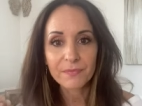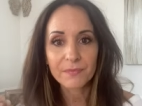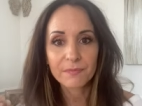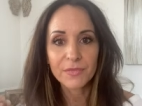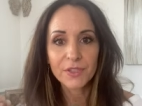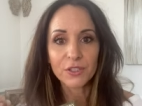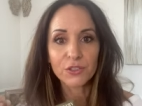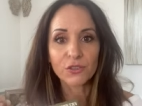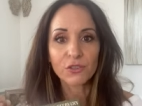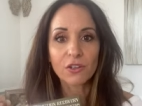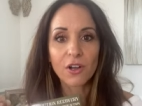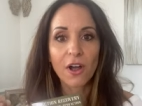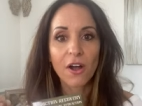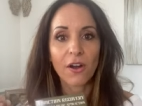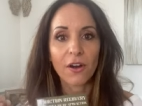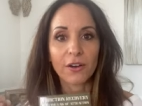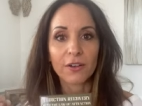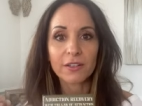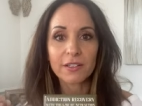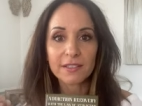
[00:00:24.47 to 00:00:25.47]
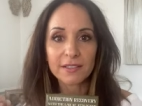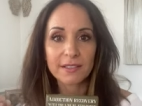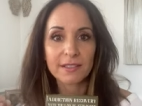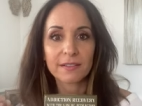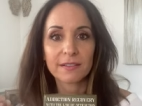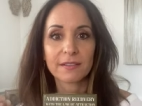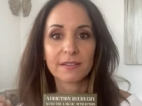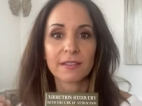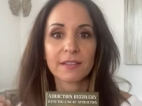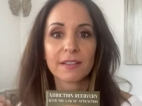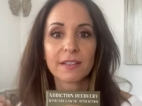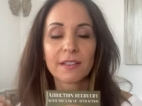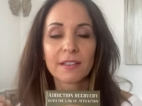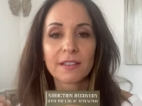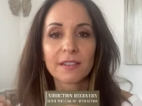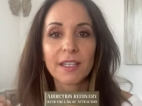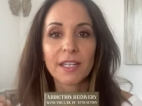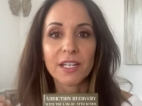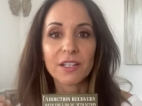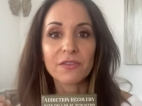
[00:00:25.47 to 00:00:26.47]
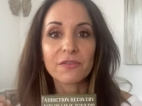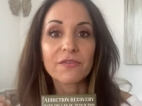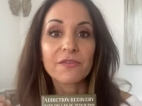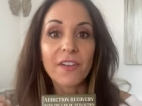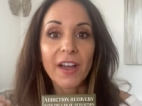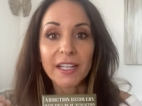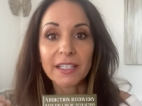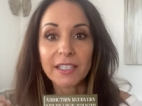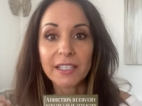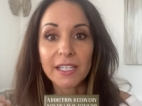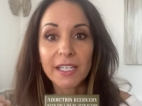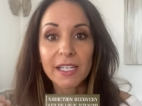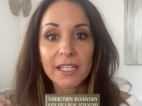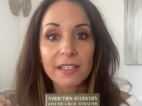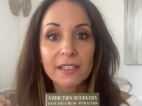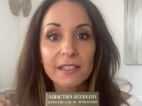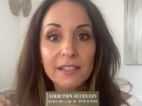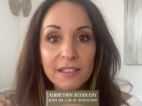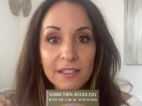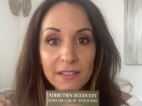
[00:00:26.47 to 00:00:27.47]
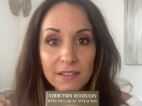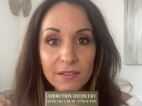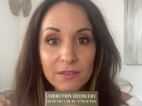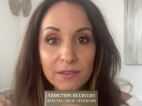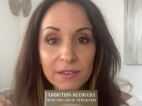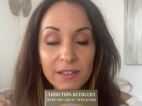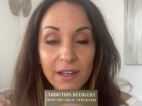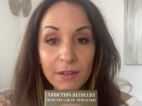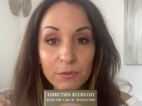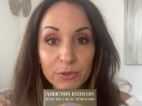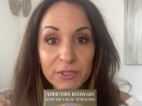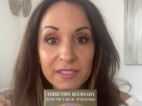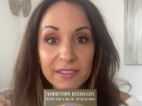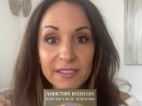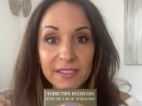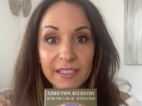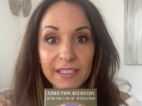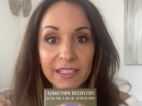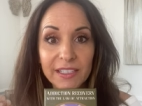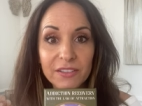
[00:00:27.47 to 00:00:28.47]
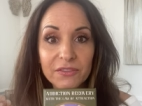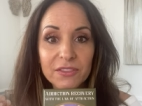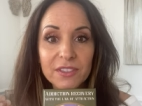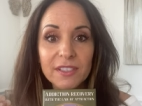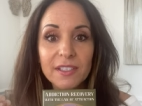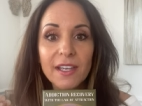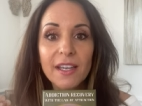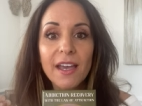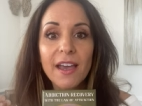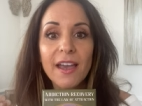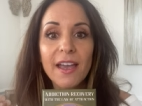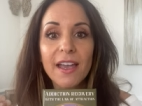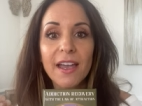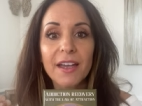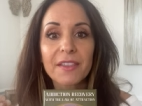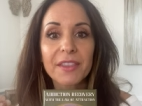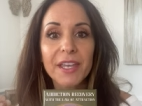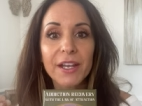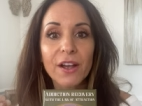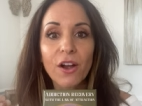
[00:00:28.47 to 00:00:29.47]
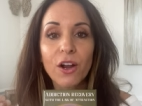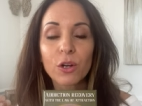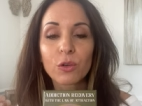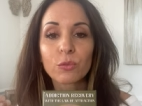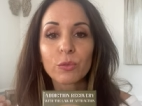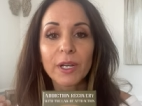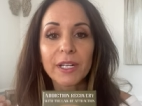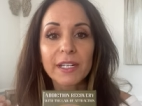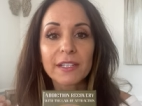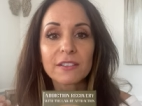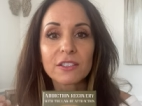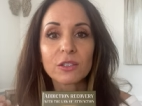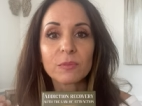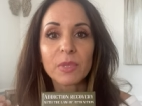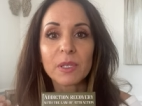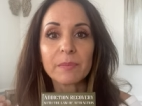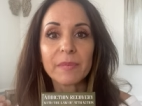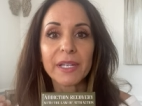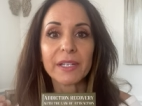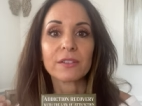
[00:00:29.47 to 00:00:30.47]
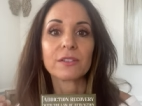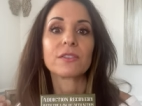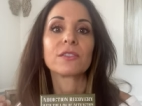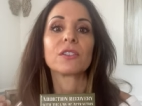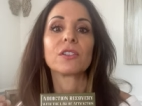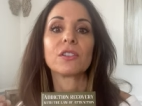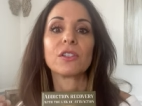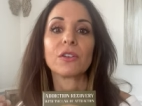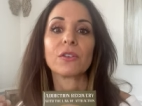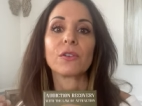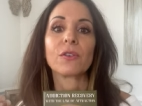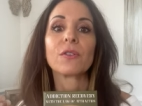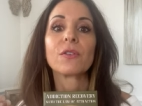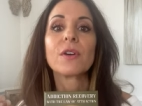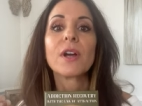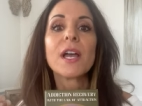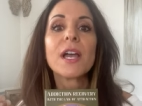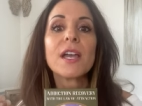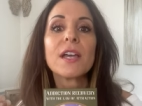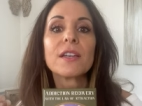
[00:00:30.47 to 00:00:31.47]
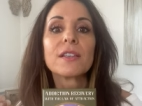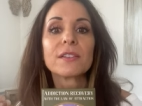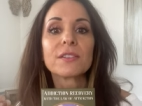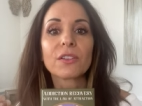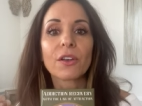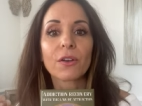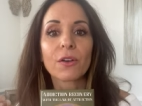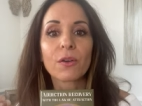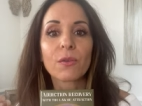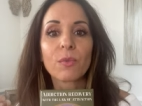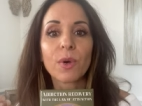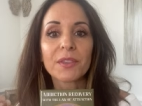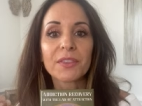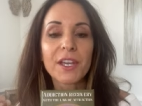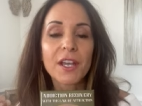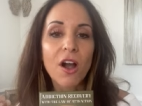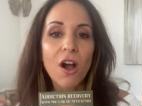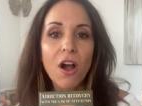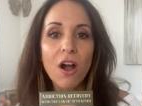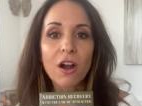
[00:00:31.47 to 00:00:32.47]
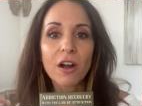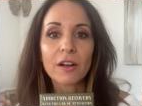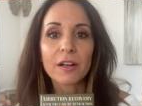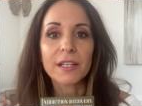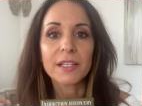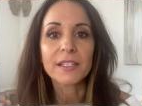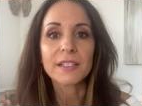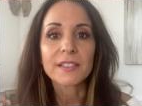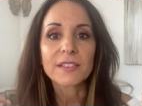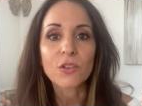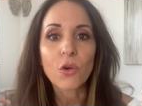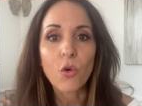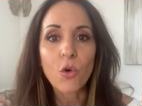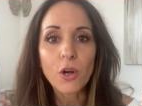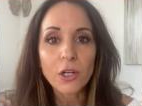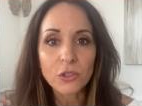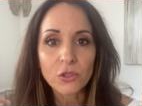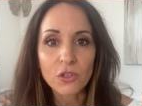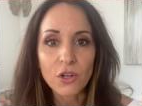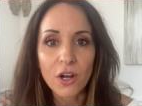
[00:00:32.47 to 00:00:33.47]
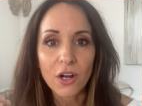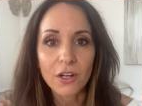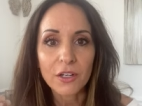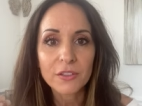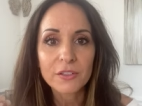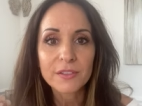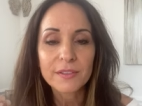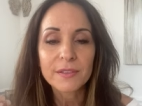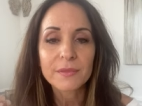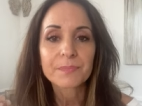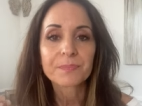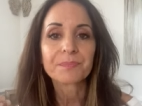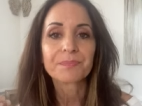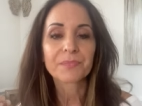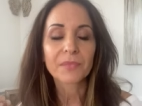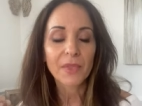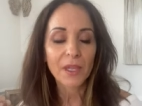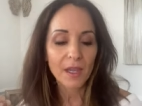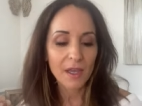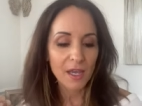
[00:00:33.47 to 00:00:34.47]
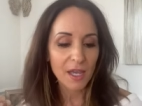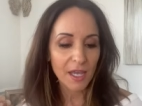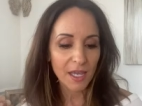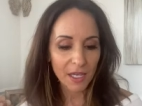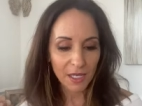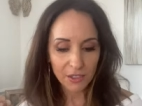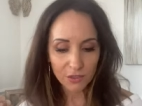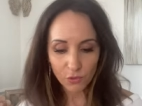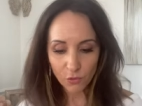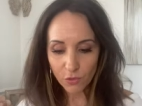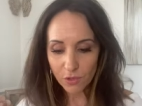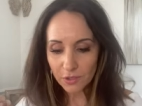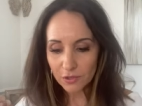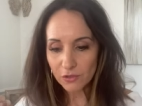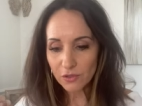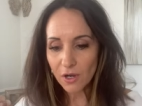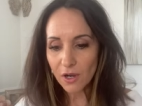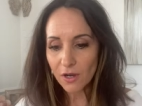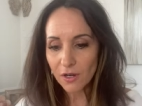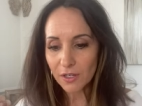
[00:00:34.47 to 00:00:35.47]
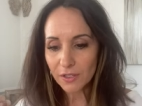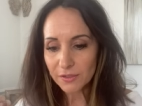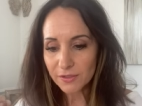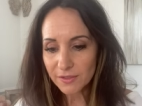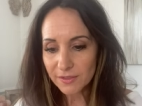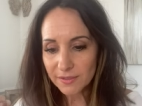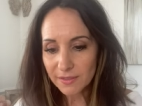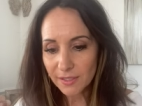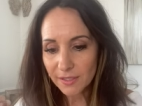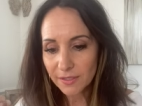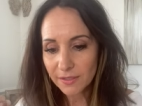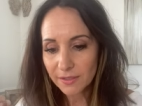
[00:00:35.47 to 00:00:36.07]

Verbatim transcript: the new cards that I finally got received and they are ready to be mailed to you. So what they are is Oracle cards. And Oracle cards